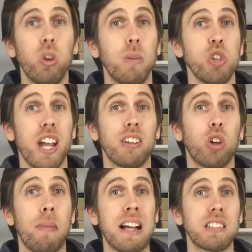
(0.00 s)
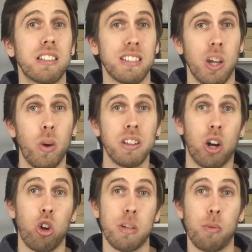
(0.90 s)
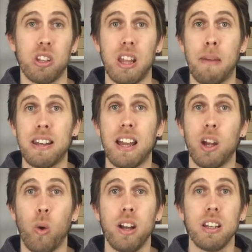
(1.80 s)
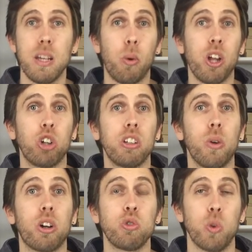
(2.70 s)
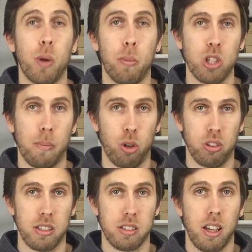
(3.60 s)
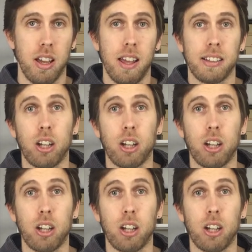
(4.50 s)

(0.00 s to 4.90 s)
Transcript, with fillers: Finally, Thomas arrives, finds Maria and Juan's works and continues it with his own ideas,